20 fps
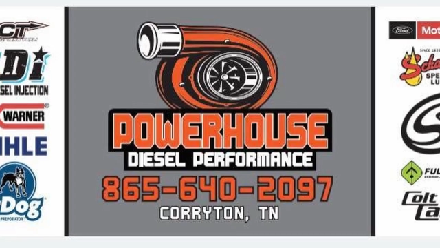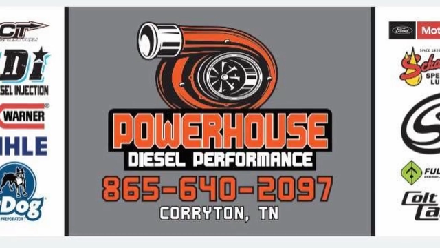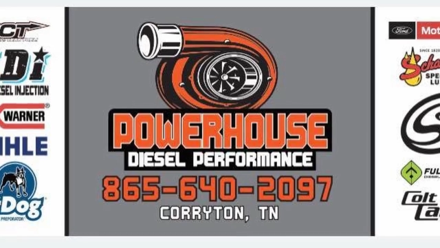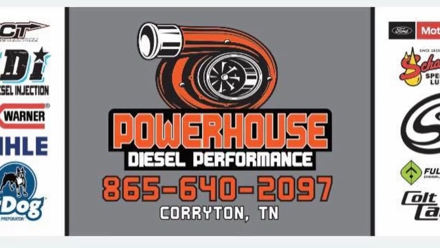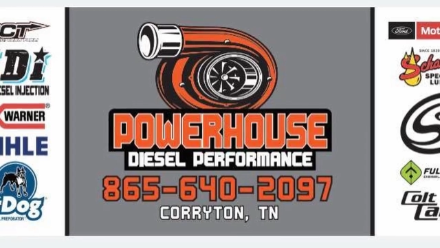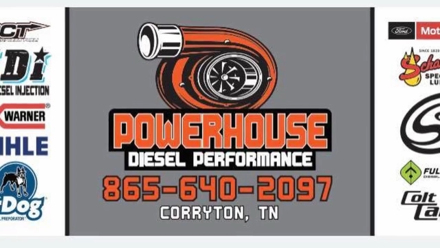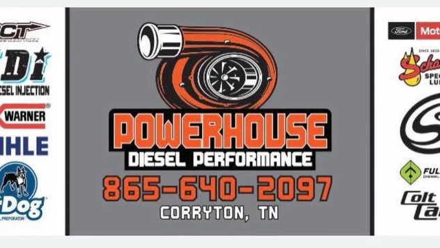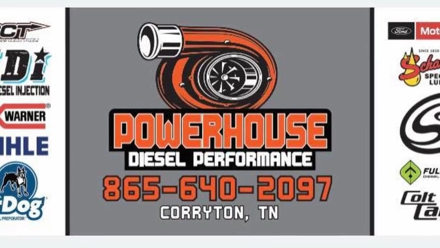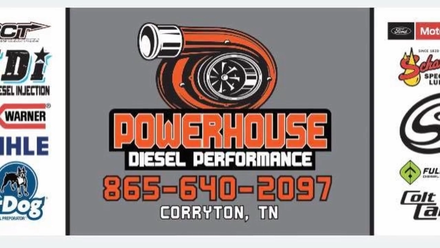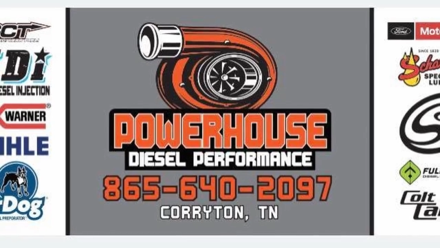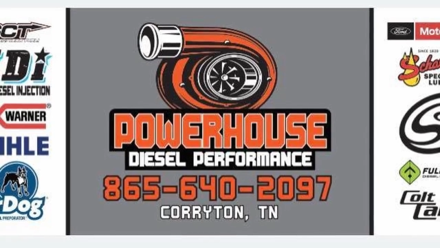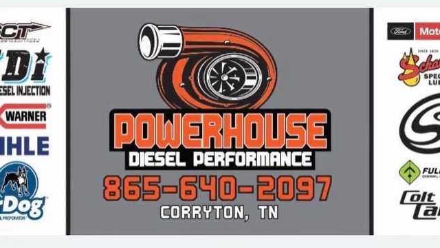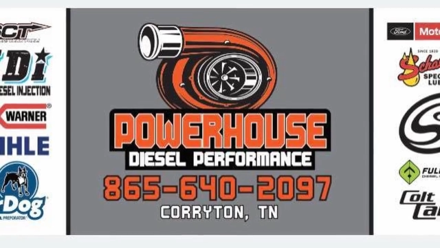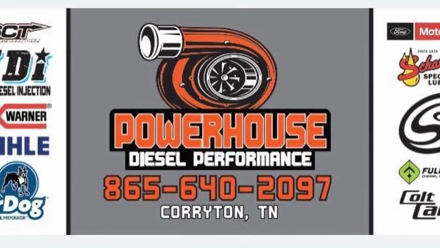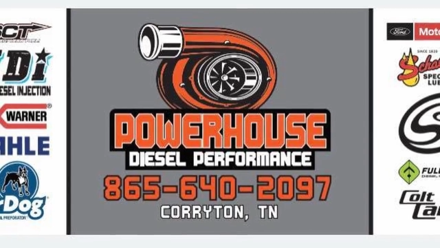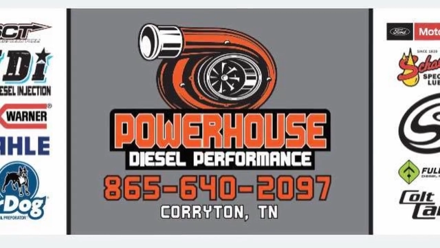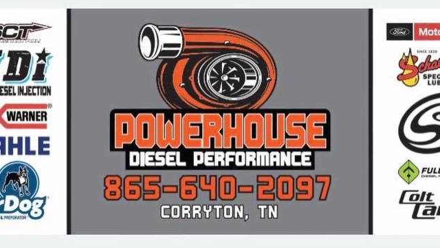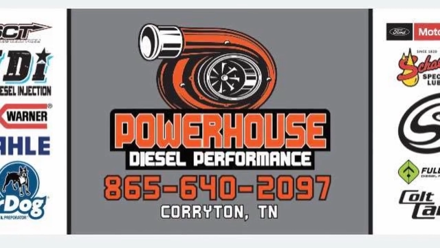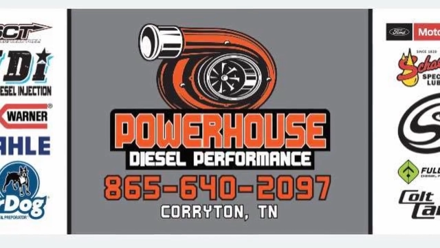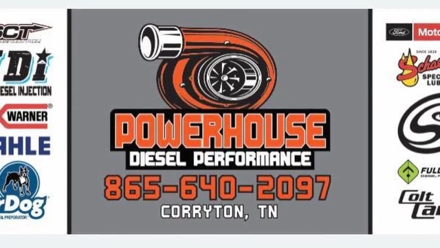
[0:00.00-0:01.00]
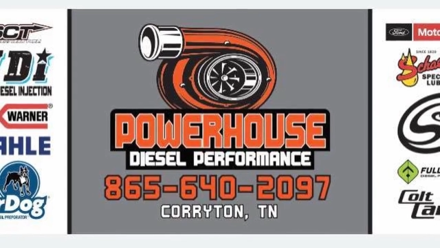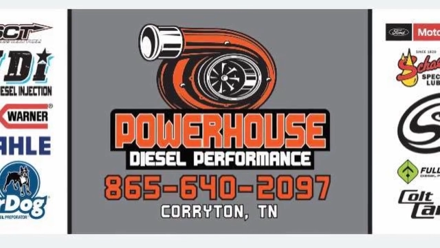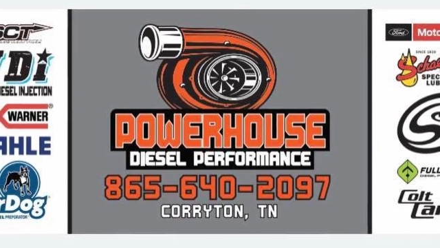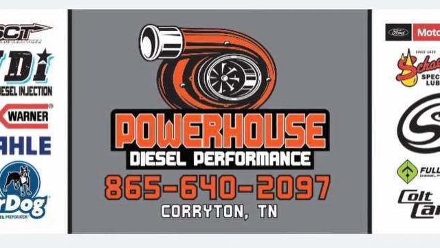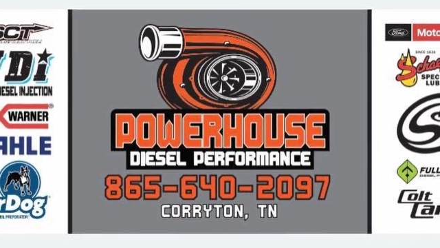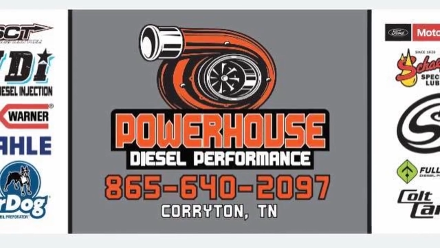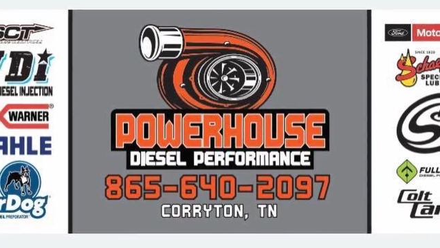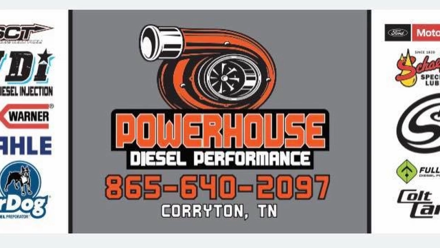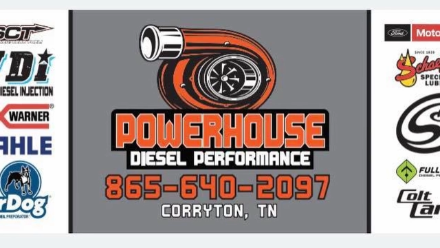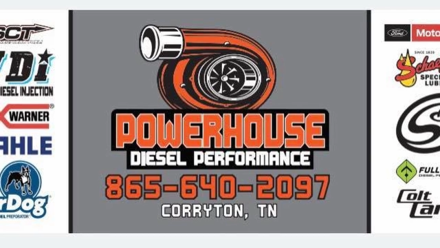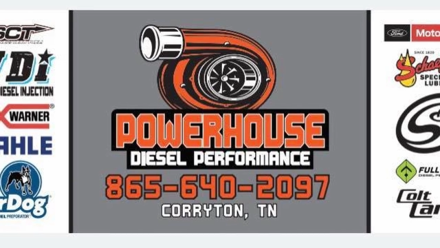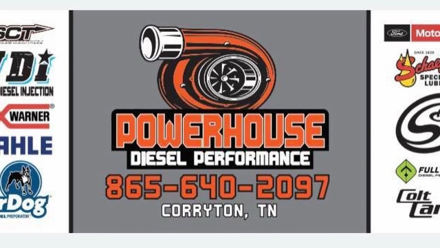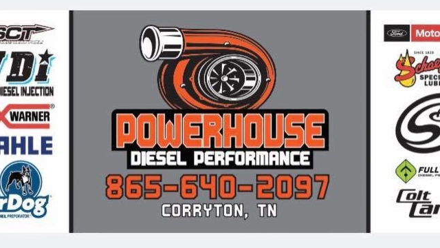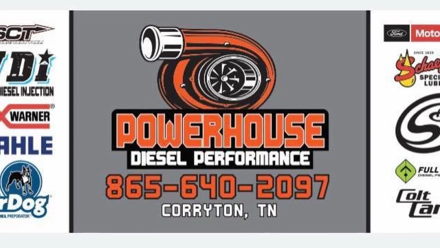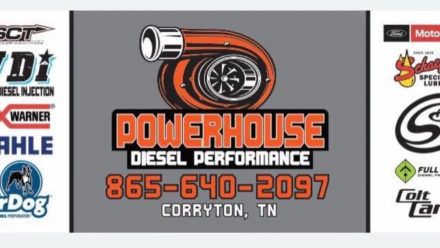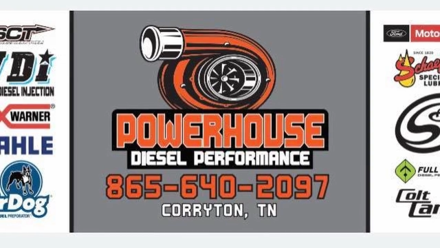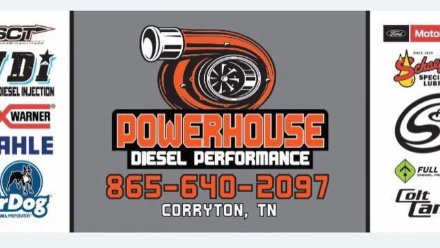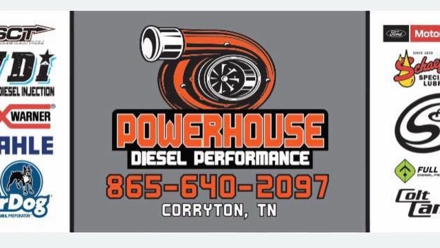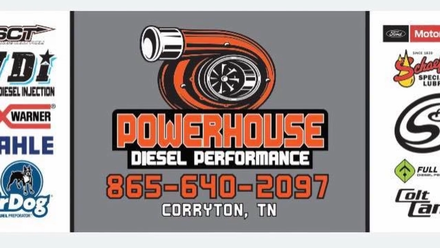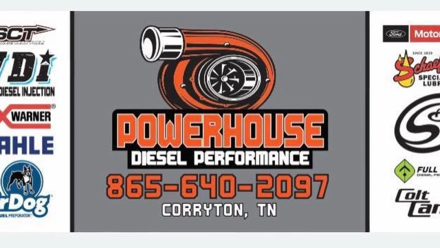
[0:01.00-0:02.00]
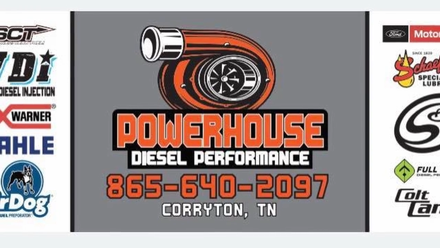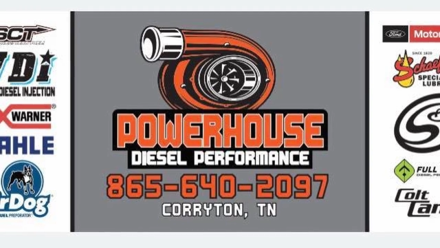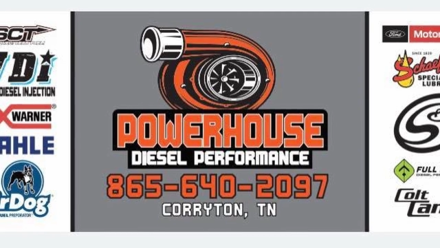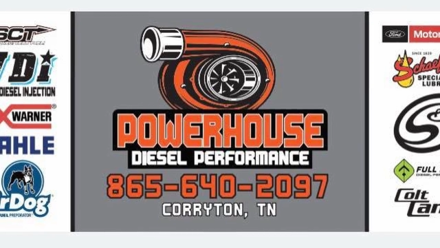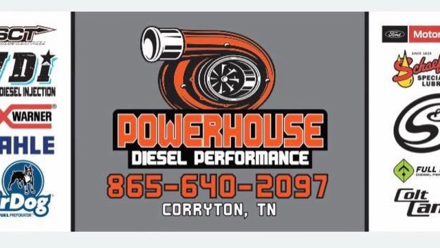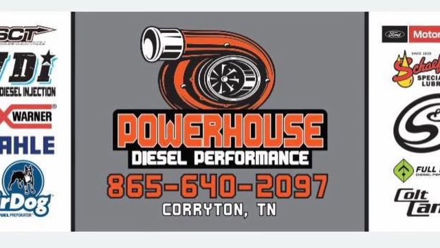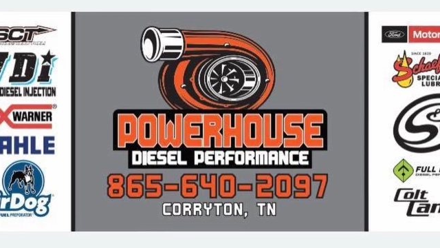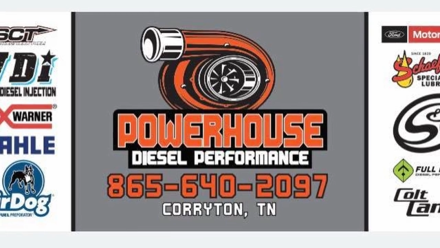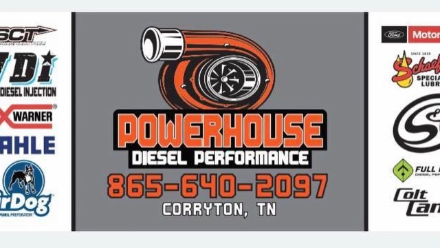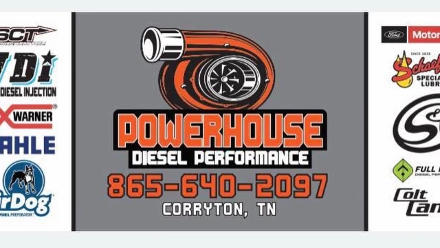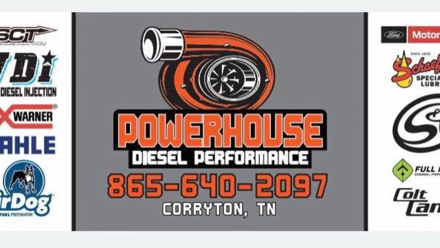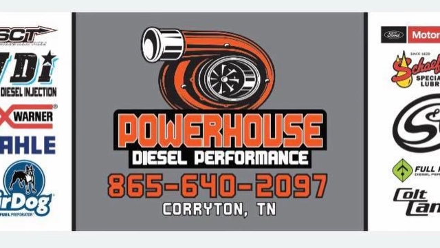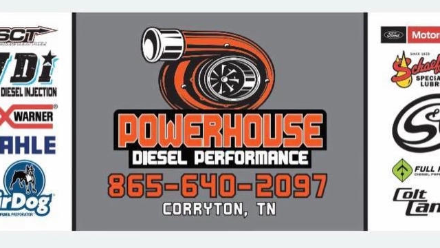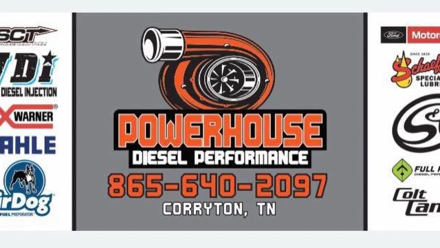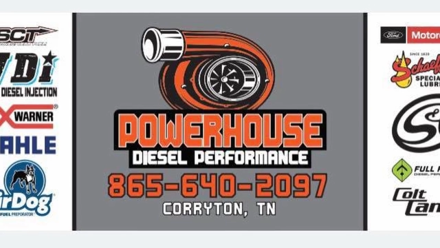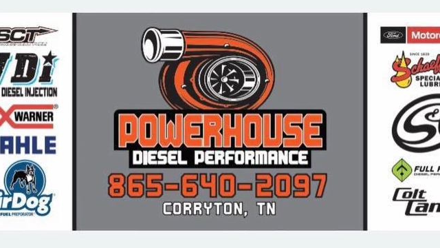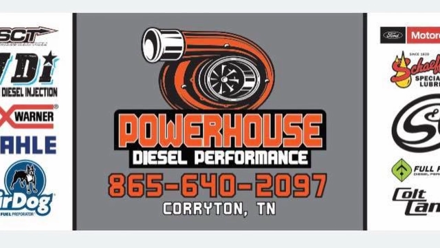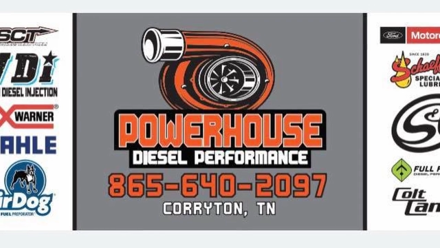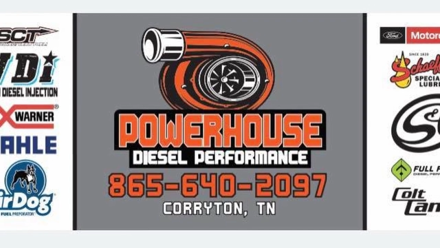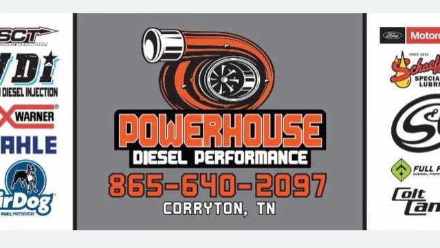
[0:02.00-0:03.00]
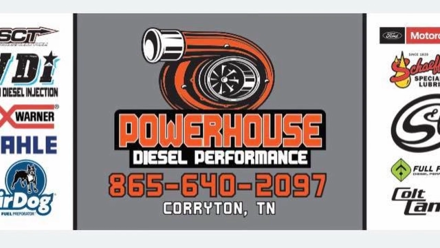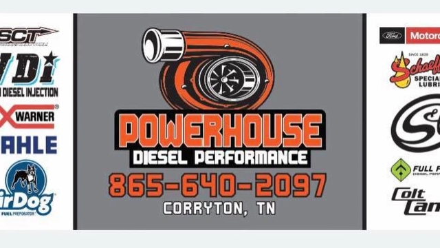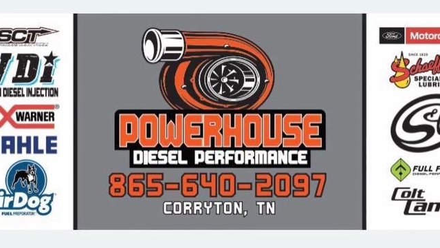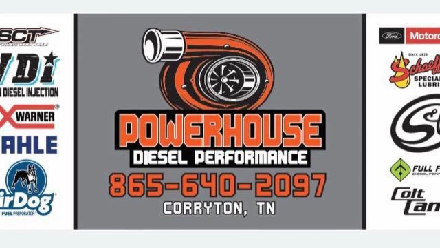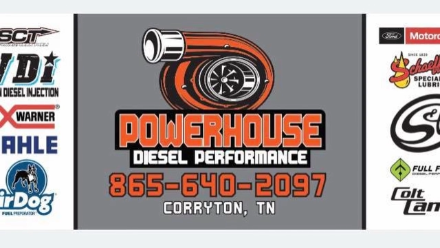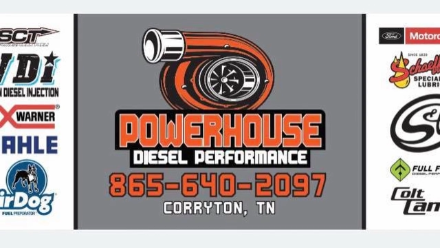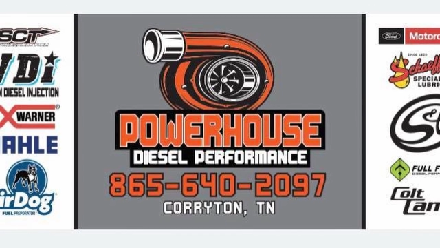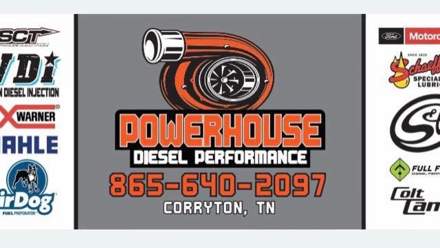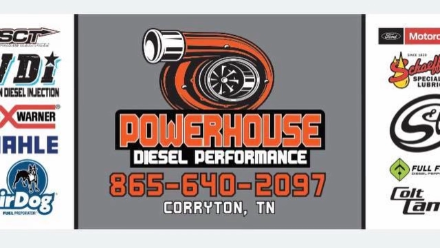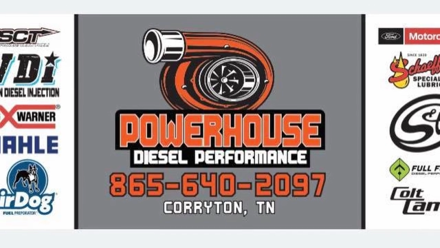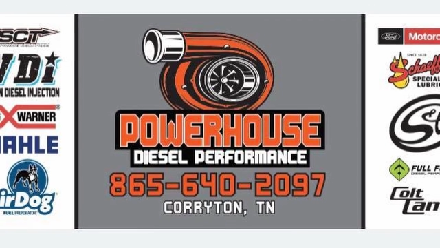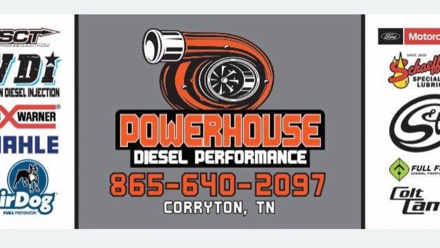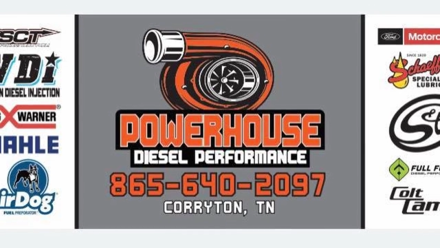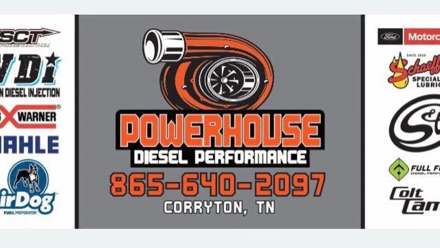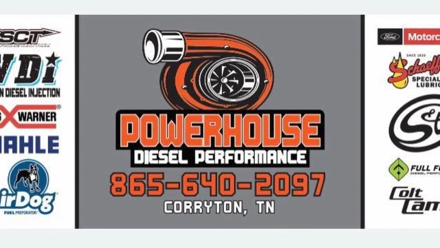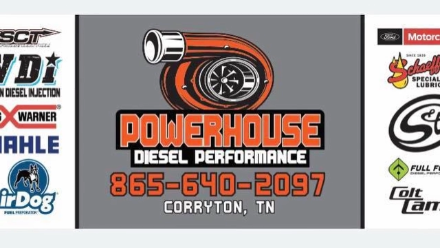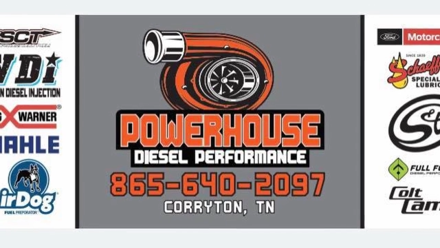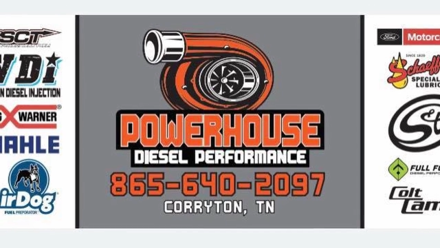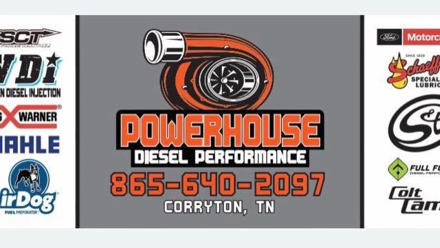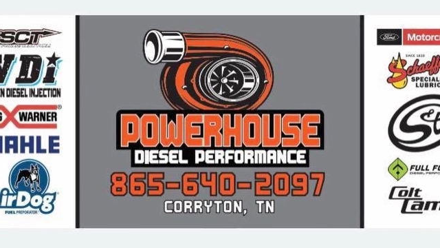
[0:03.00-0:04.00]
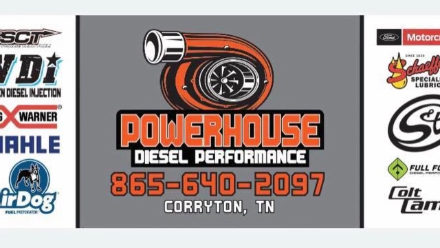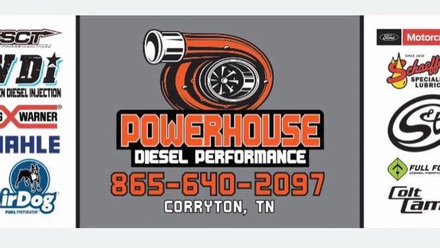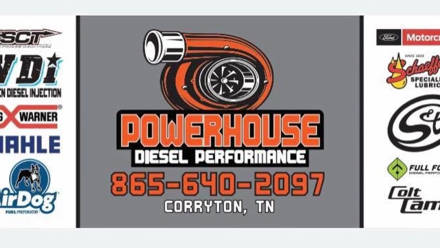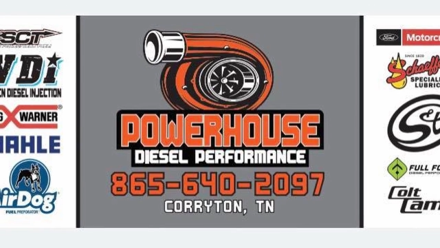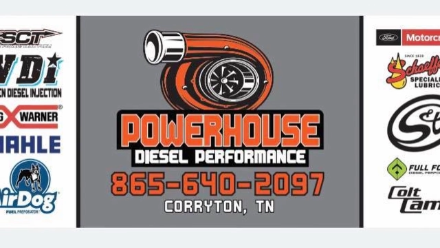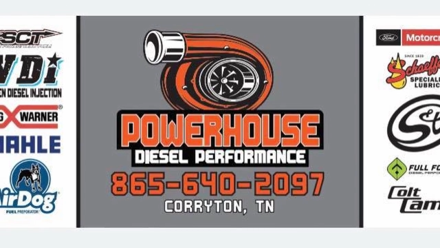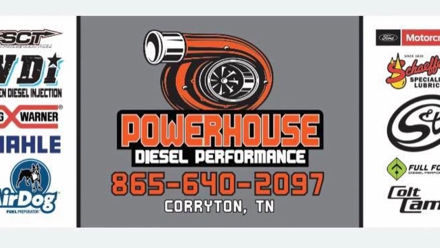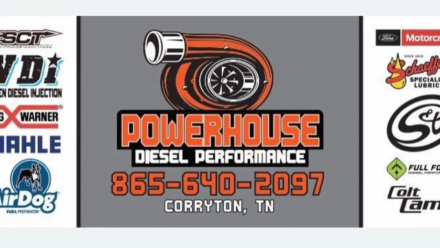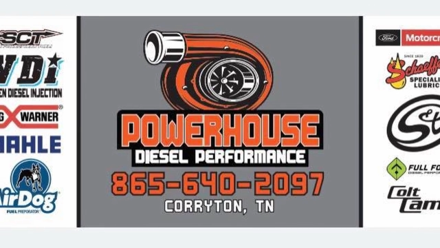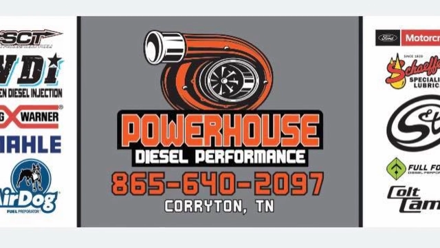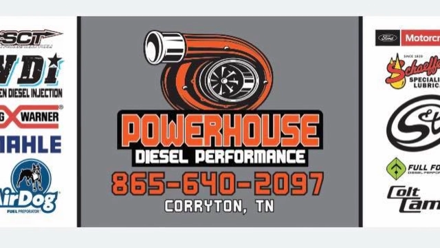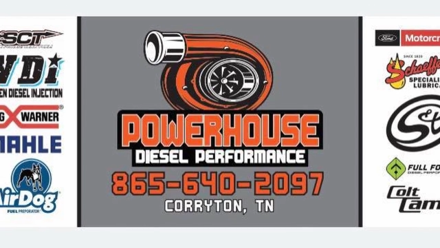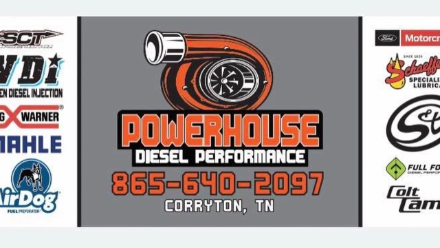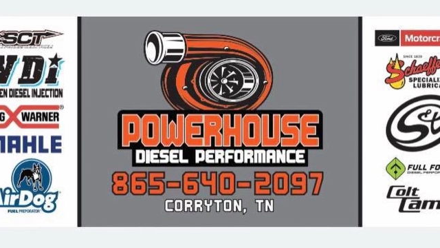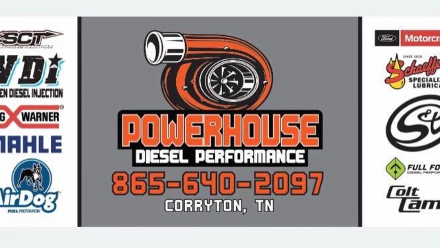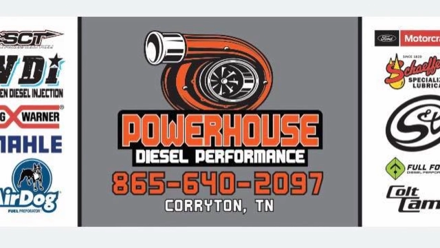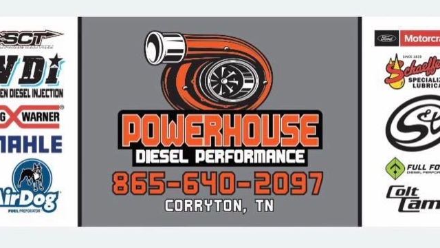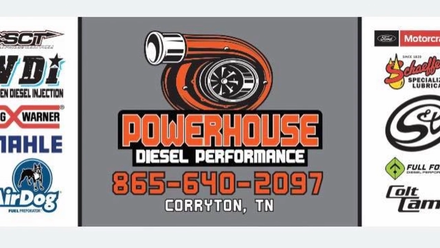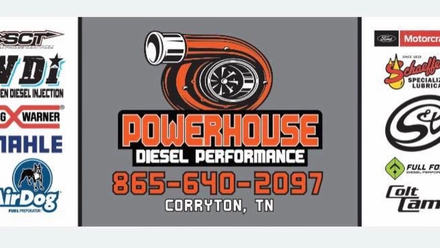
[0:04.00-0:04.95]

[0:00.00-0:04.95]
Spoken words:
Nobody's mouth can be seen.